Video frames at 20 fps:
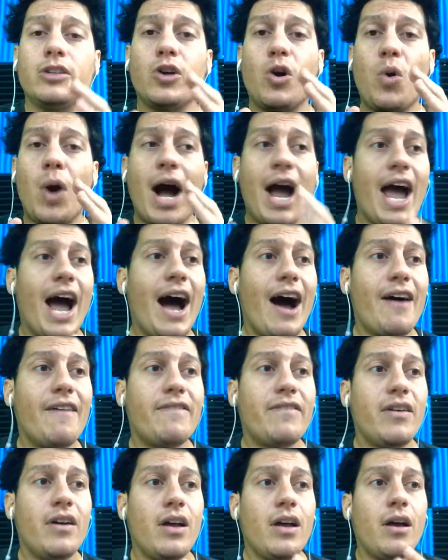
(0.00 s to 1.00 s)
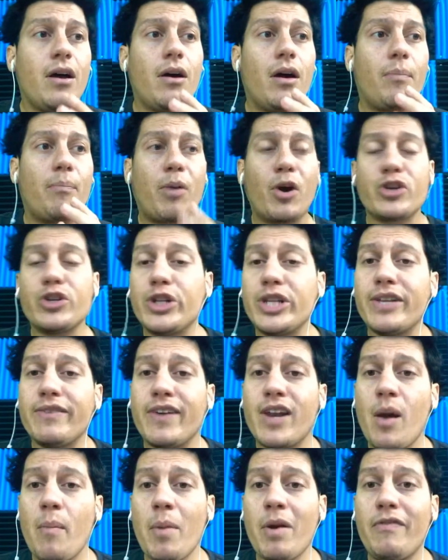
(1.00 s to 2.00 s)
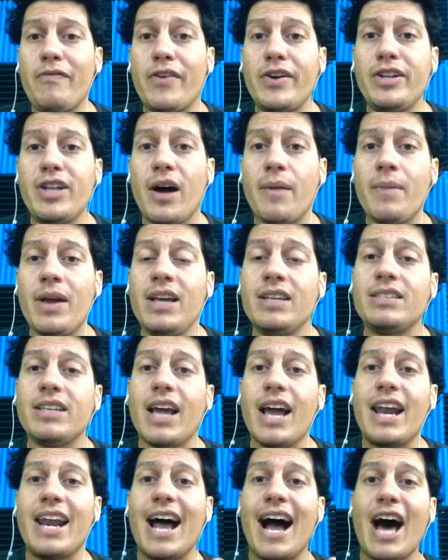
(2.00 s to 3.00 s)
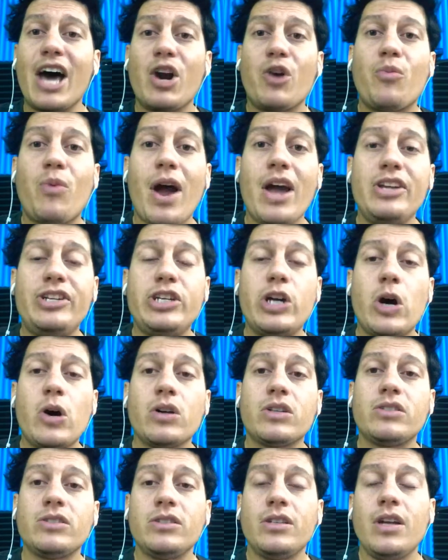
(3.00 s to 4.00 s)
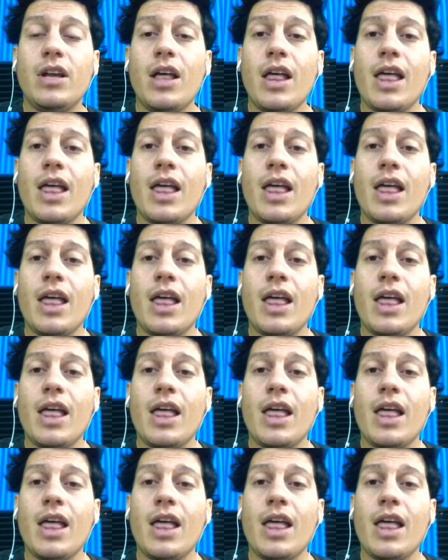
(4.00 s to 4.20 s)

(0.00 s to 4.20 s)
I have Personal Development for Dummies and How to Write Jokes.